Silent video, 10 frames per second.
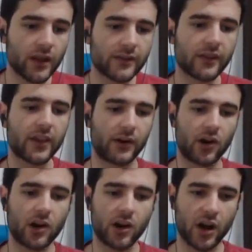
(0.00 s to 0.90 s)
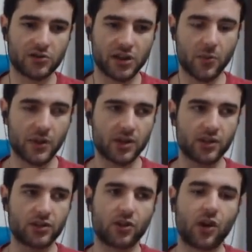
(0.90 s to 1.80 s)
And then later on, IOHK
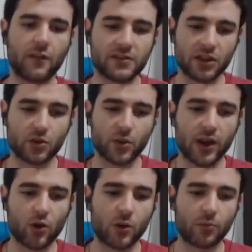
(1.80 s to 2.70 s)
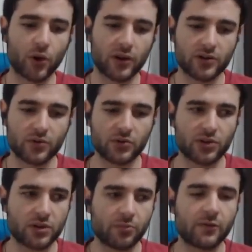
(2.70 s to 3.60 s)
went on to obviously create Ouroboros,
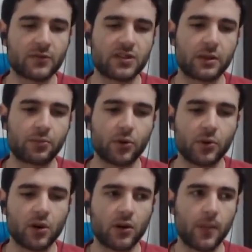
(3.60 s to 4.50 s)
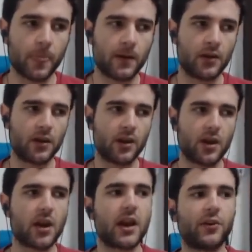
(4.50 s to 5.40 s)
which was the proof of stake protocol.
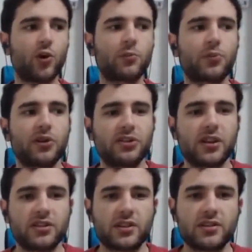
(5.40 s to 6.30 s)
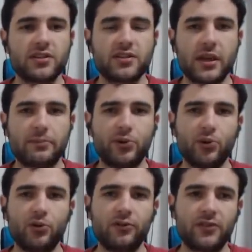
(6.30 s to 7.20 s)
And Ouroboros Genesis, they
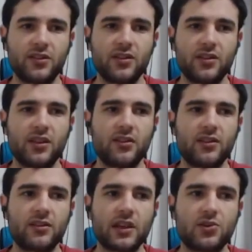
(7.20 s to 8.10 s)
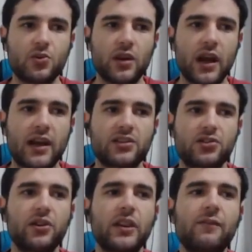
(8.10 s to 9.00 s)
proved that
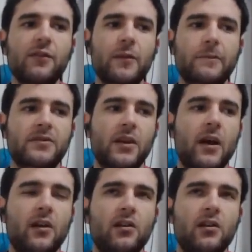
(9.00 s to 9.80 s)
at a certain level of